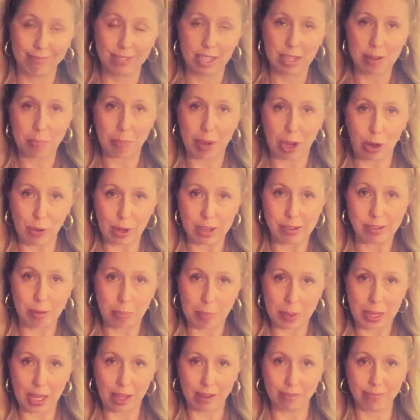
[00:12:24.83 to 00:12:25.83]
my
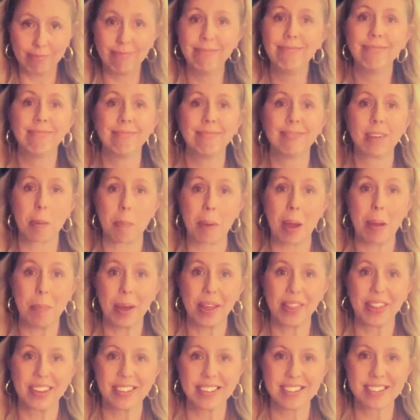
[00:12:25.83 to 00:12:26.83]
recipe, my
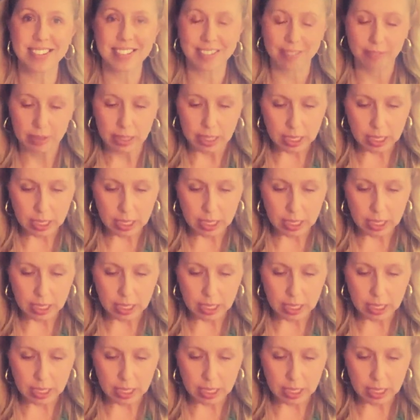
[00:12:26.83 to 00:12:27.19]
methods.